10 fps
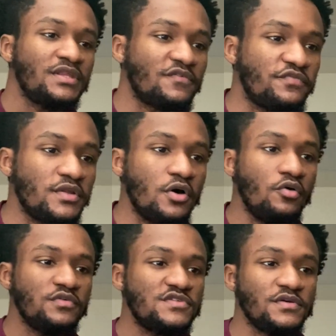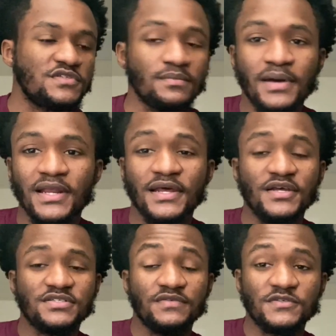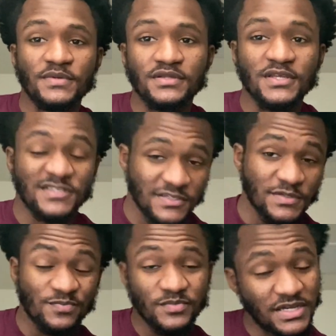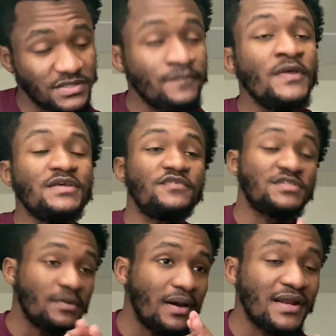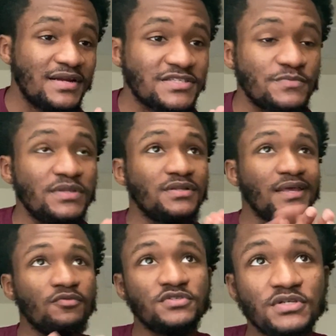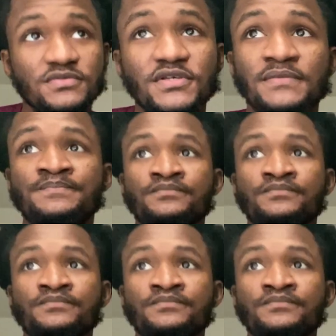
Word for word: The flow to somebody that doesn't even speak this doesn't, doesn't for somebody that doesn't speak the language. You know what I'm saying?